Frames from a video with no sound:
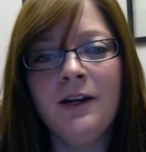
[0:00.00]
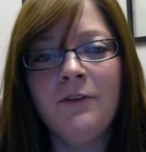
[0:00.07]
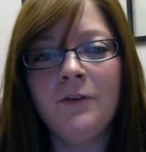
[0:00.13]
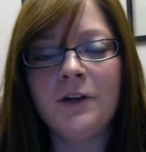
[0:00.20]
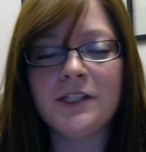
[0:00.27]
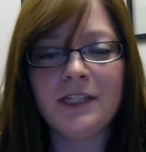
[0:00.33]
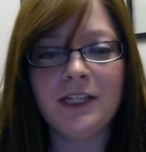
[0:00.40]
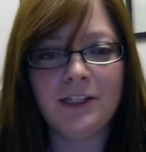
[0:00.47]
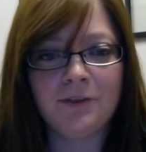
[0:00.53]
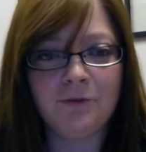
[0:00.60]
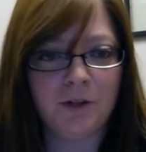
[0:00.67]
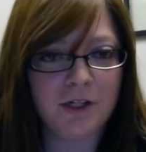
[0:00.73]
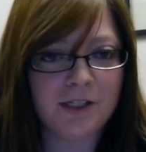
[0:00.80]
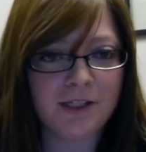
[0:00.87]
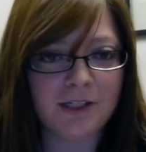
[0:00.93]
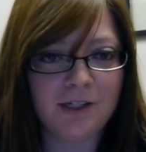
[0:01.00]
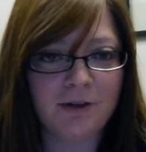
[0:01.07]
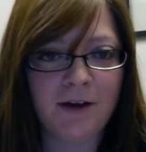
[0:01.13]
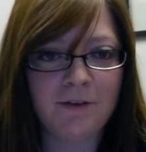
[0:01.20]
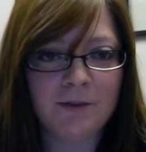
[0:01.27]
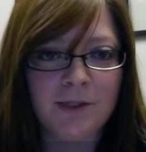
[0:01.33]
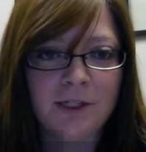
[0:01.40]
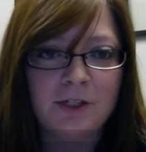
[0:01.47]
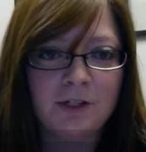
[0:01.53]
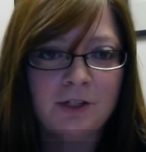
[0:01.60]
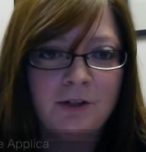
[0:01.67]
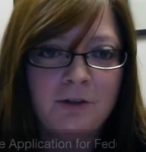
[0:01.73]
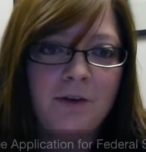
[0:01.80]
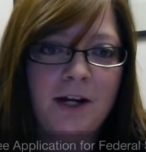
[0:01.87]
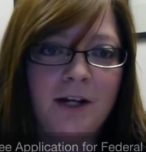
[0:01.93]
first things first, you have to make sure
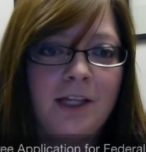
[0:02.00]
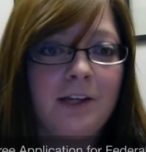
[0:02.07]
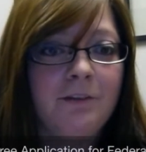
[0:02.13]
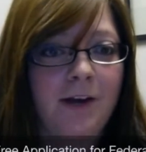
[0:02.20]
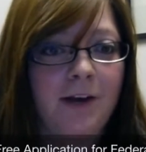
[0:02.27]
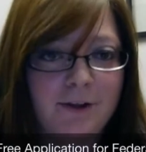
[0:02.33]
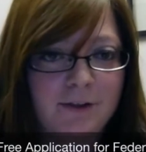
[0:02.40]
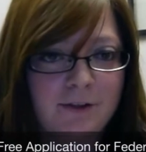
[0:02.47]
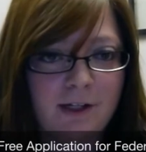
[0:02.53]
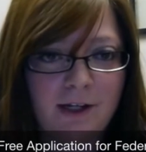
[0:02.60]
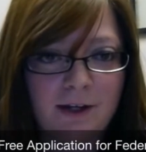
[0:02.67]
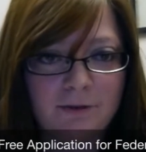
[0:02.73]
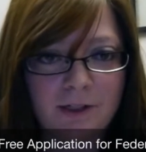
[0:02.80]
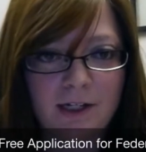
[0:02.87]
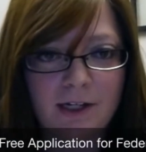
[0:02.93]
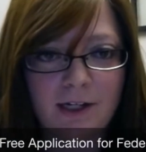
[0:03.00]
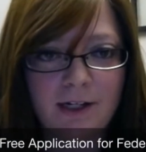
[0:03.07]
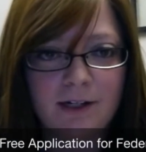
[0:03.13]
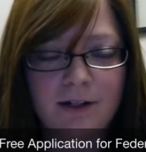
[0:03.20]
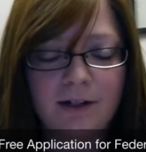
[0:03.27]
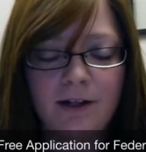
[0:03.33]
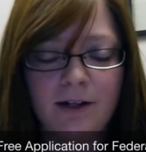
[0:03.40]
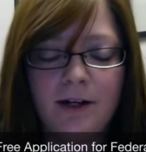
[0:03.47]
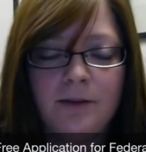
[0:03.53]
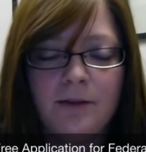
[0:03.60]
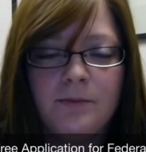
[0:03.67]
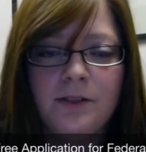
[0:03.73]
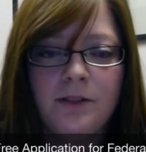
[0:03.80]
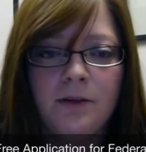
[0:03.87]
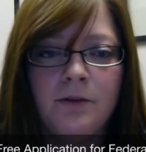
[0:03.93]
you're filing FAFSA every year.
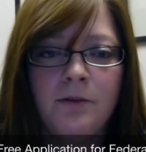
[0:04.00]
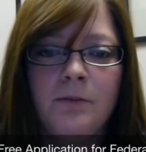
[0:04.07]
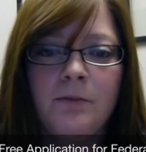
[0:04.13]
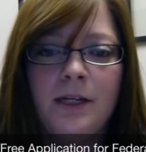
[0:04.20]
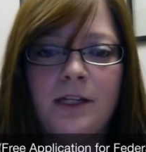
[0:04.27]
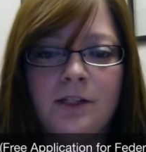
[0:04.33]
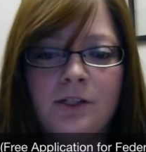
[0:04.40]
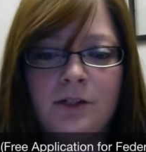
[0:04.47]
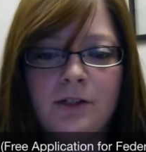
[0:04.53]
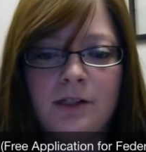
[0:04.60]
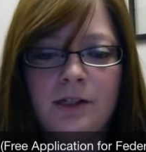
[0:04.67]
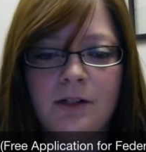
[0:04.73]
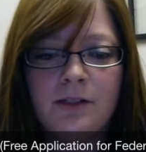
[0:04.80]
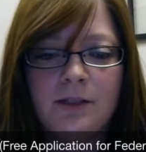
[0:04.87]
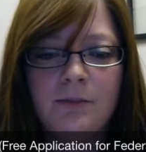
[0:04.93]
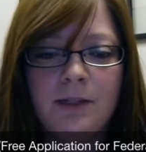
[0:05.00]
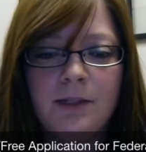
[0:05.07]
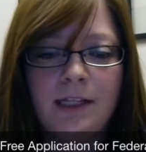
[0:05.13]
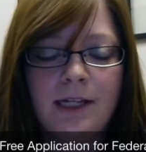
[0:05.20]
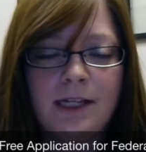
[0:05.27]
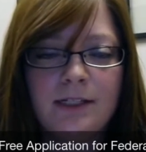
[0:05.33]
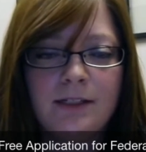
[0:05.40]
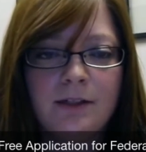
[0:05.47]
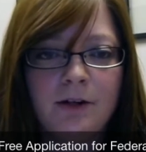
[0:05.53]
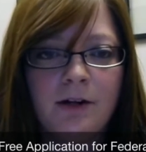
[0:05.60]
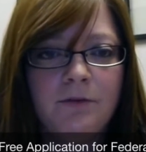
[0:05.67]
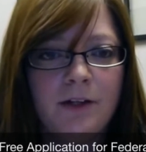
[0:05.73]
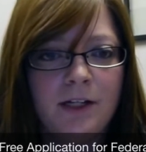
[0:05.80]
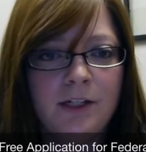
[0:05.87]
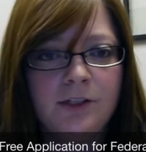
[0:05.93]
So making sure that you're submitting that to
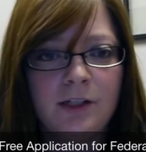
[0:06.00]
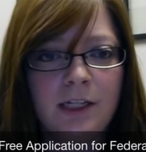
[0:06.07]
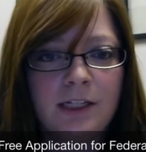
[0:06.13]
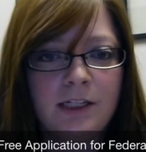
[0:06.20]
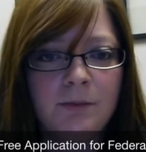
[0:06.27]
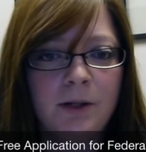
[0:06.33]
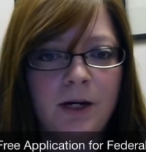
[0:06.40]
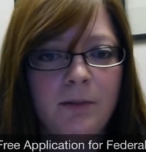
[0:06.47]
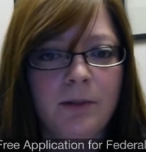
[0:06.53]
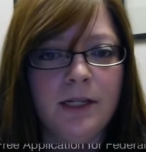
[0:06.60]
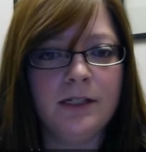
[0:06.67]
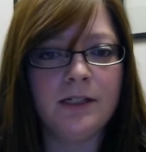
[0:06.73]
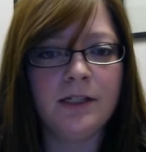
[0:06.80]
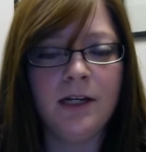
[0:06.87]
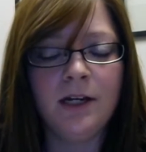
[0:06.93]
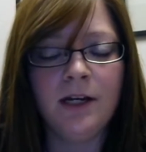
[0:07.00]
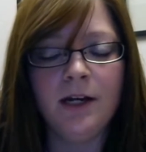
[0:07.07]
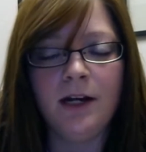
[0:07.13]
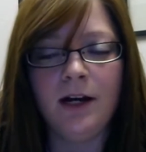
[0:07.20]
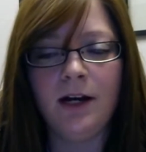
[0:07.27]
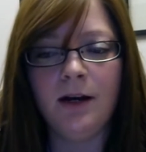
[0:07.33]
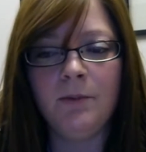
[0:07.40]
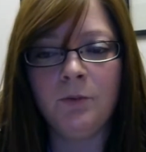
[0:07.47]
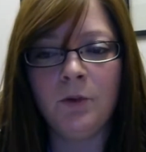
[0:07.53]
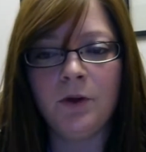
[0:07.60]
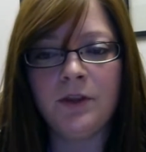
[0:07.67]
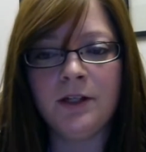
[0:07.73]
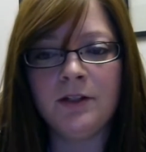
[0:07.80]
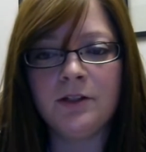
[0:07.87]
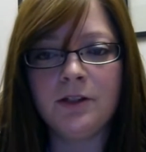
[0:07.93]
our financial aid department. And
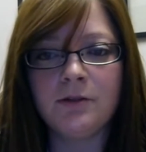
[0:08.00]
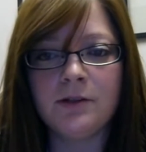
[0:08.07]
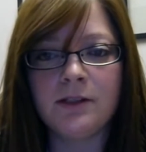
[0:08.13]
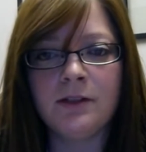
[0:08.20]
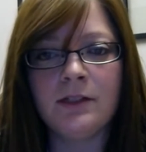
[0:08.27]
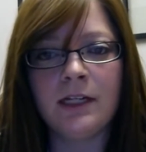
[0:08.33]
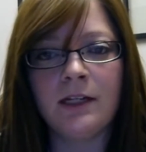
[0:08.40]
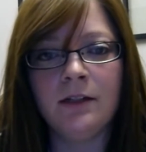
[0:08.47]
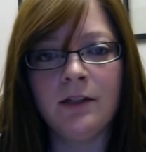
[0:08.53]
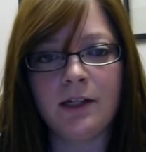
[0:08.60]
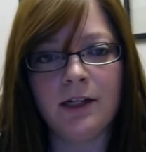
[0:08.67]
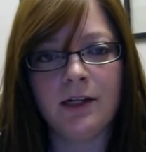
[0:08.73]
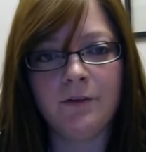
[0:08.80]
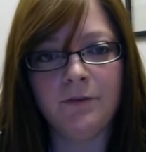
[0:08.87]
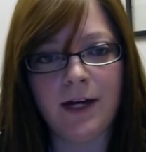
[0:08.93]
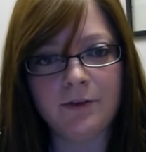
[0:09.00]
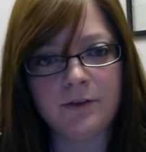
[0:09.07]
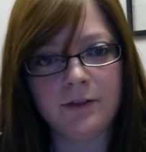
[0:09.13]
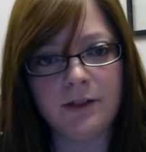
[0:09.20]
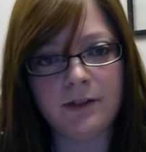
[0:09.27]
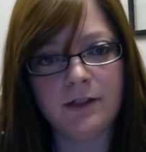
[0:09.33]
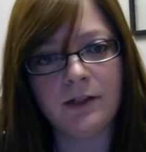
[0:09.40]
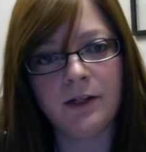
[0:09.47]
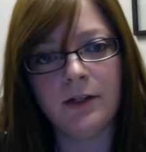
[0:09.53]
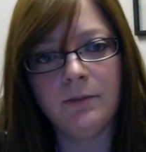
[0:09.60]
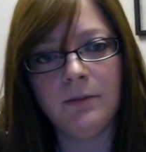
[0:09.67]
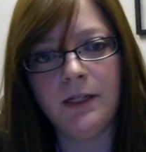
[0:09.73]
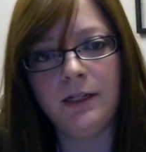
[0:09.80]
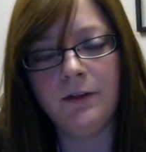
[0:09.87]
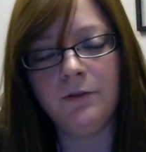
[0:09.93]
what they'll do is they'll take a look at your FAFSA and
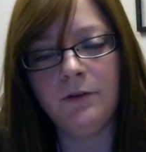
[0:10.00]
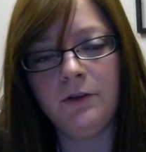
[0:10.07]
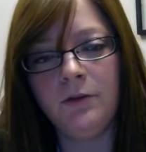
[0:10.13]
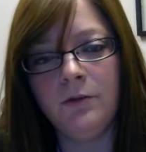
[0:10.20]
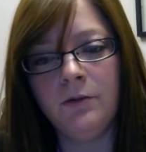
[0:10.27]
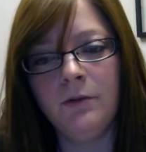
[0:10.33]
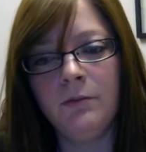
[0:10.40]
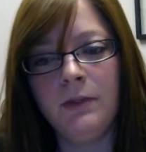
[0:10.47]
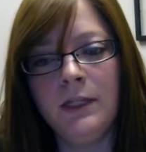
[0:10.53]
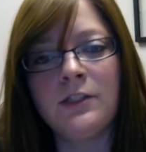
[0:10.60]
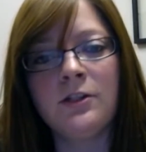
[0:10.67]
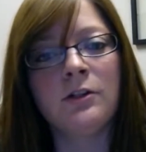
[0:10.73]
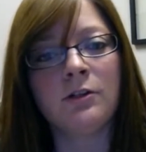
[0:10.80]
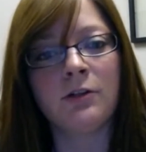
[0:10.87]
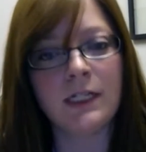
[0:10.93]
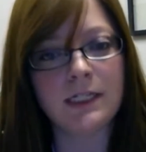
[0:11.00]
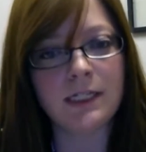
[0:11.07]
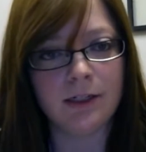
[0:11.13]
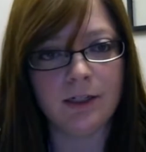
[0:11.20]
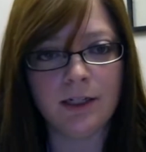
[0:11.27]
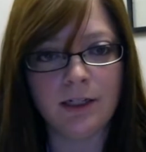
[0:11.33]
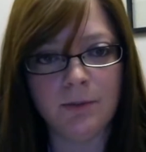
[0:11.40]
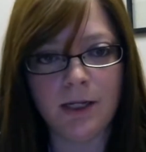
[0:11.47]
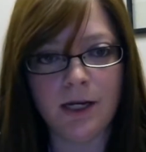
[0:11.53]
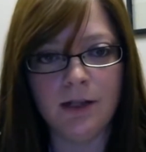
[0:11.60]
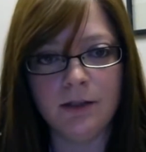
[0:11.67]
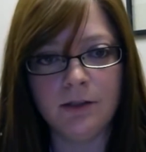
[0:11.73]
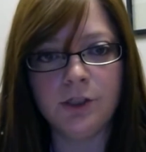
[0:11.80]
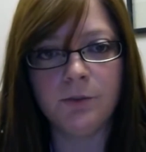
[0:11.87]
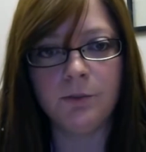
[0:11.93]
determine if you meet certain criteria to be
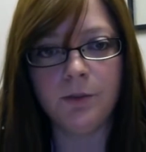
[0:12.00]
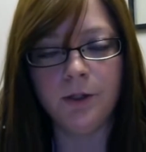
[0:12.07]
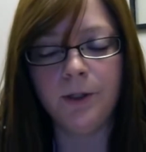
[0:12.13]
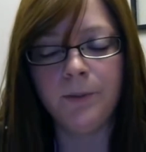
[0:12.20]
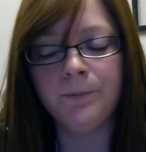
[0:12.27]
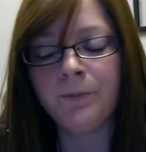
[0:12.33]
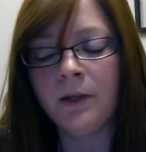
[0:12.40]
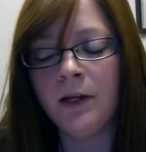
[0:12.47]
eligible.